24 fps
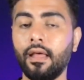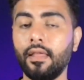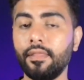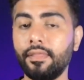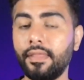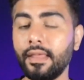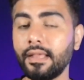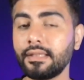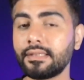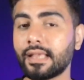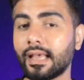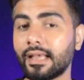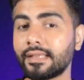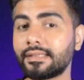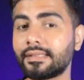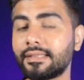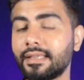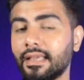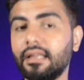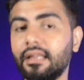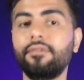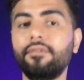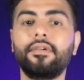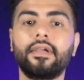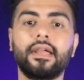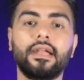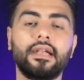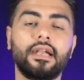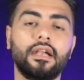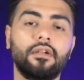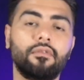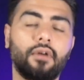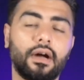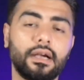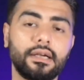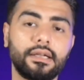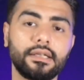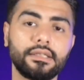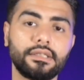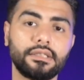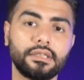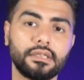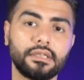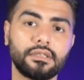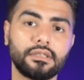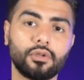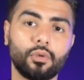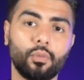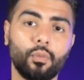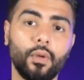This has significant advantages